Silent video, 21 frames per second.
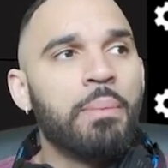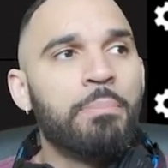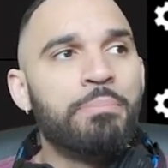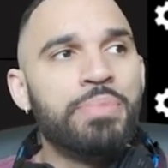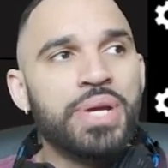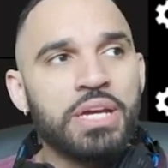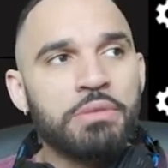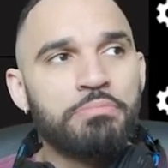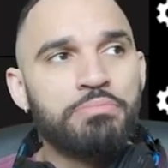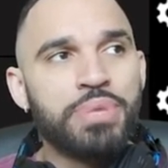
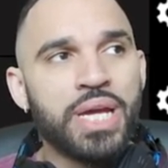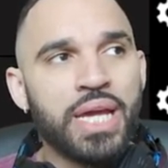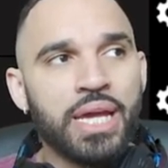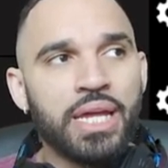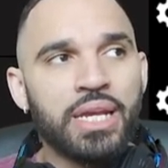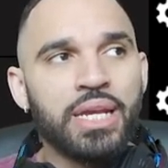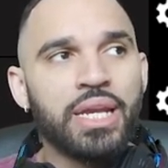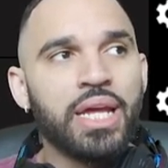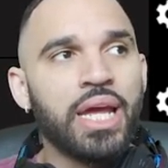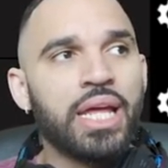Big
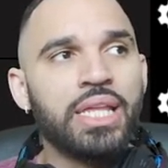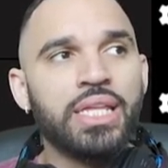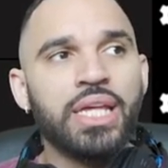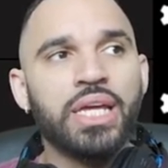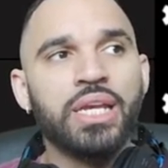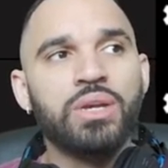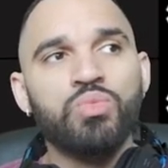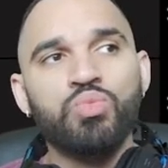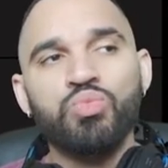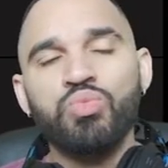Ben, and
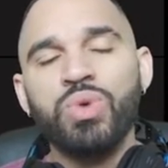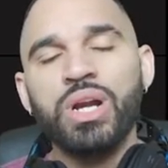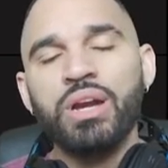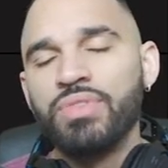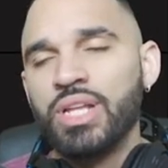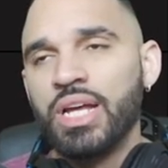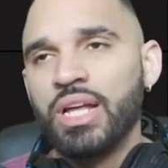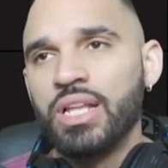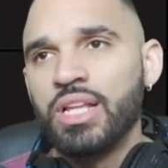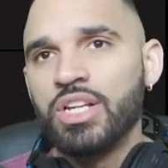then
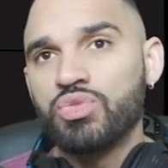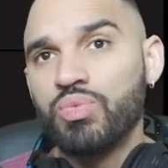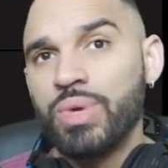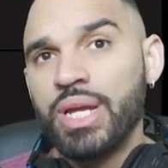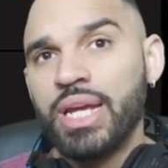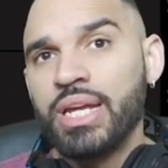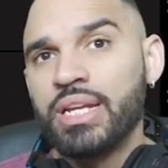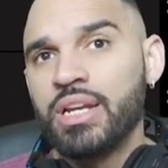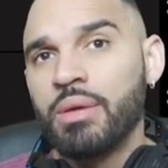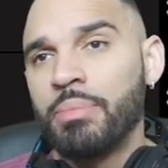whatever the hell else
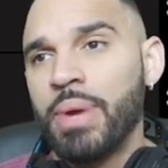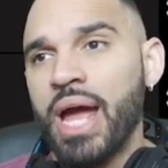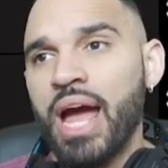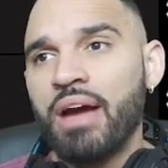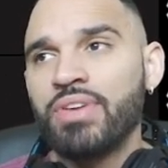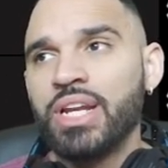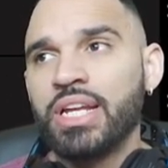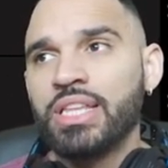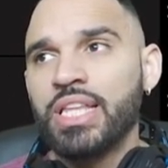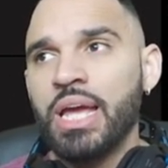we end up
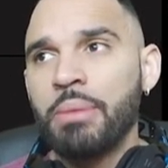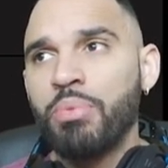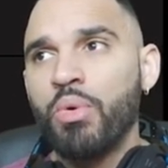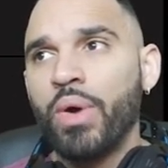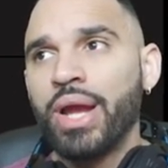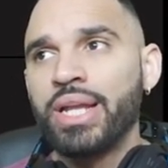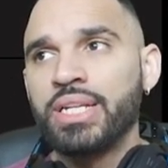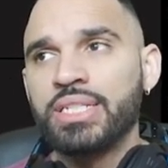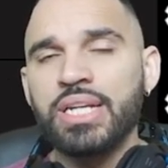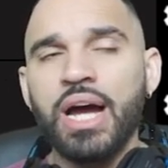having at that
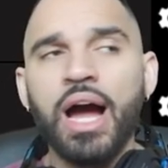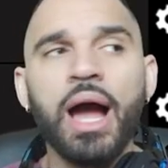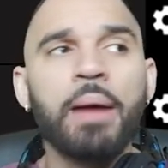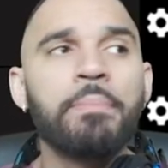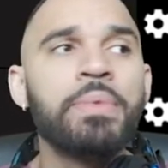point in time.